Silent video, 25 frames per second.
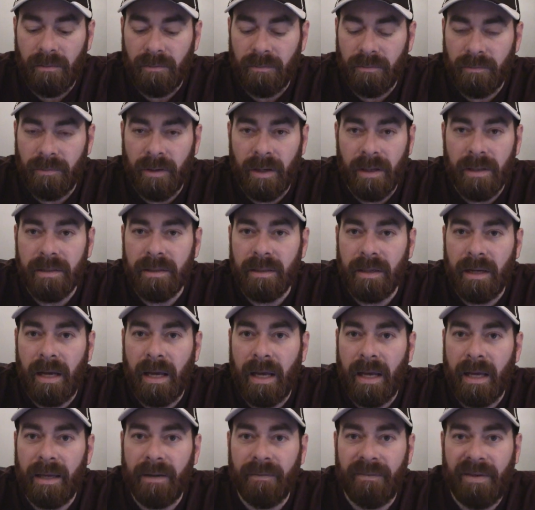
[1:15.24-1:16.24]
Russ and
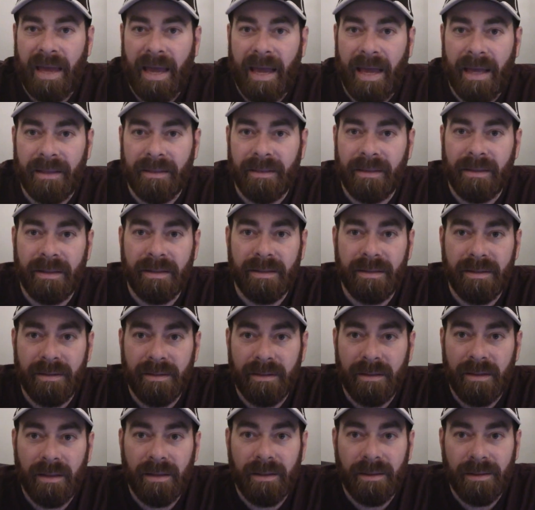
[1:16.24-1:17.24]
I have had the
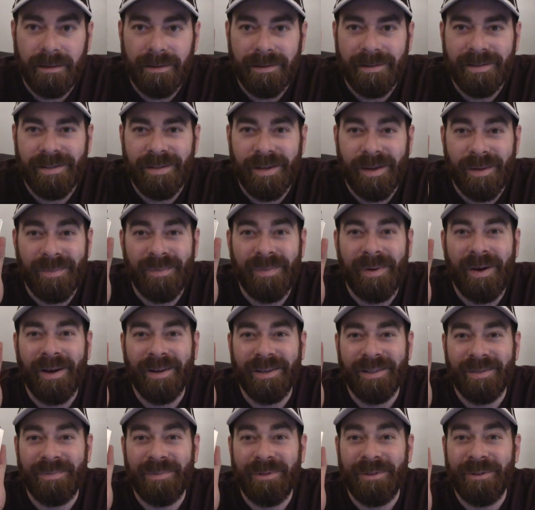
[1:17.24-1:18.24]

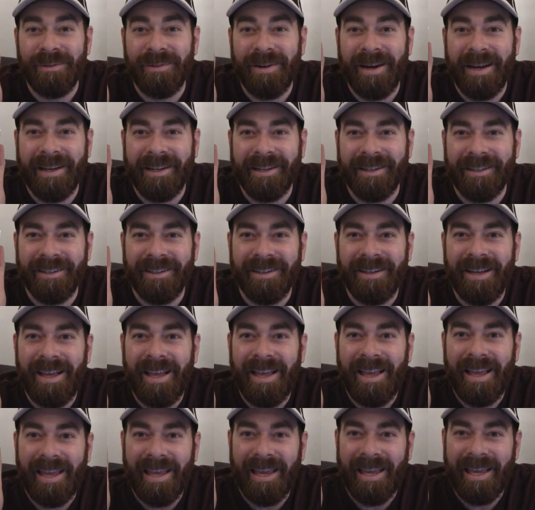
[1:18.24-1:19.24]
Sunbox Moonraker
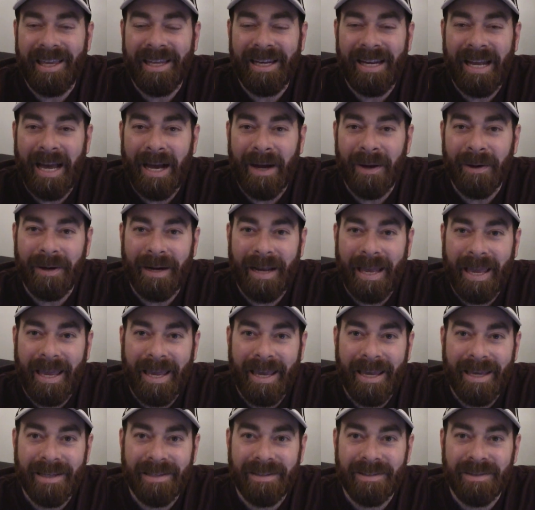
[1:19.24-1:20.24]
in our
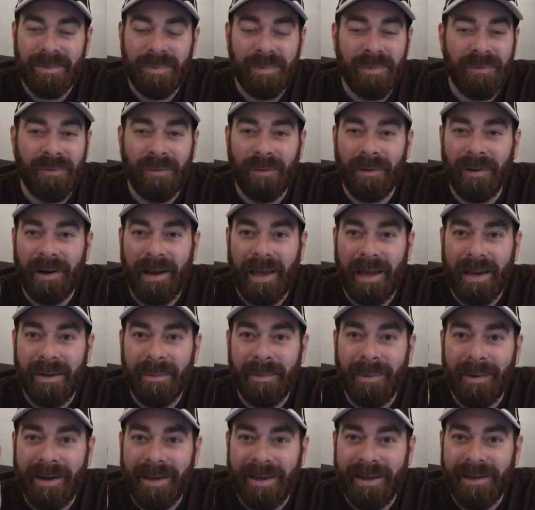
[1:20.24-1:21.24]
hands before
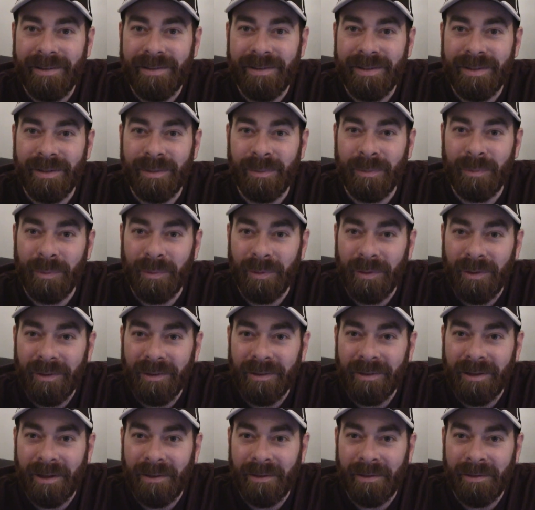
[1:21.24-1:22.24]
anybody else in the
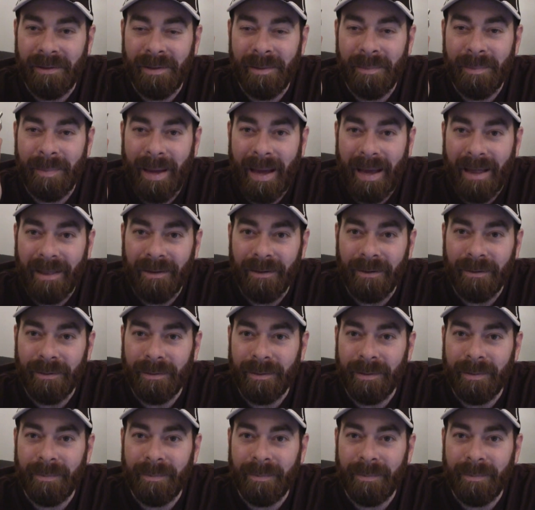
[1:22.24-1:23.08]
world other than Paolo.